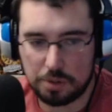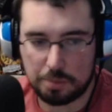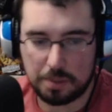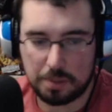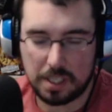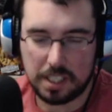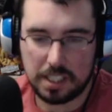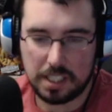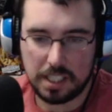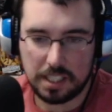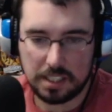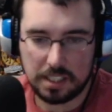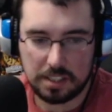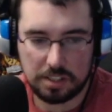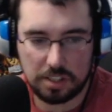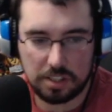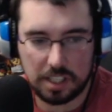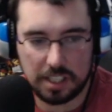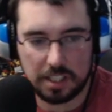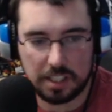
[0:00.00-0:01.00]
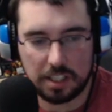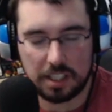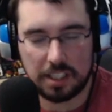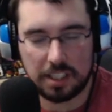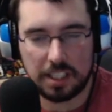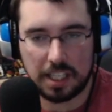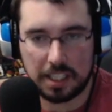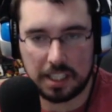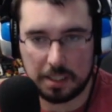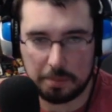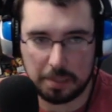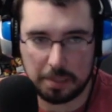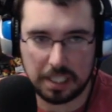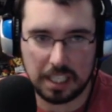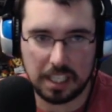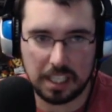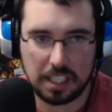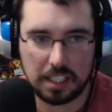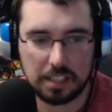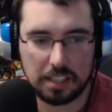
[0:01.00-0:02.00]
Brandy, and at the
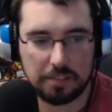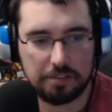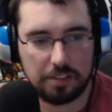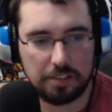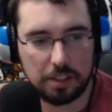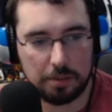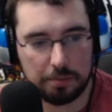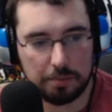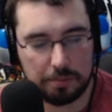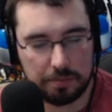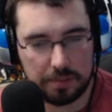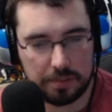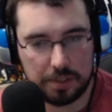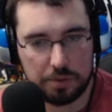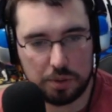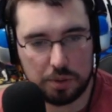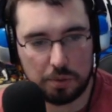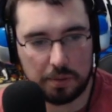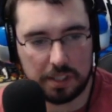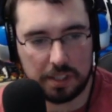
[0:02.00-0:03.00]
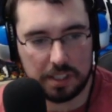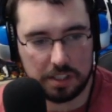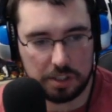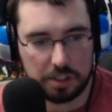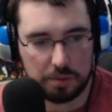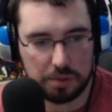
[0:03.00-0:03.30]
beginning of the film, it was the one that she was